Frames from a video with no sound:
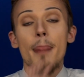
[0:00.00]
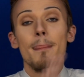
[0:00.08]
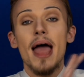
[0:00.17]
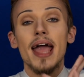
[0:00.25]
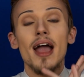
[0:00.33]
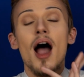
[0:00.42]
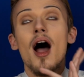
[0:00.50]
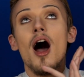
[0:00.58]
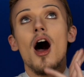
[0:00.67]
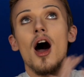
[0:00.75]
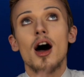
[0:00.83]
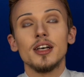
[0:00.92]
They
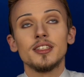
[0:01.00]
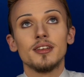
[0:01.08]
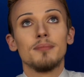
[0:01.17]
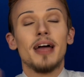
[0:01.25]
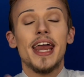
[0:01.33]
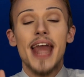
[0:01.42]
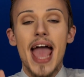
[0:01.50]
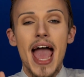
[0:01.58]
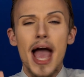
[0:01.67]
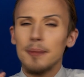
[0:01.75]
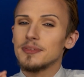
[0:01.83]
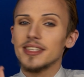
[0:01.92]
are awesome and
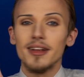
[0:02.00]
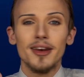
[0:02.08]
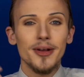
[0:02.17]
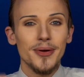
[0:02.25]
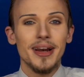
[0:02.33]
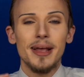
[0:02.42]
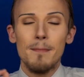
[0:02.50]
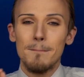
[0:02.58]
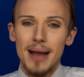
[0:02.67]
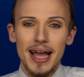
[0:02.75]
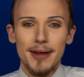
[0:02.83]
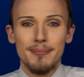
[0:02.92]
absolutely
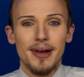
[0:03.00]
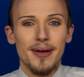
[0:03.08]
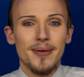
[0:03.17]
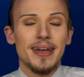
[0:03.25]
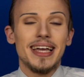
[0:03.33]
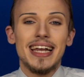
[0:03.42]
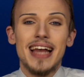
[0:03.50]
mind-blowing,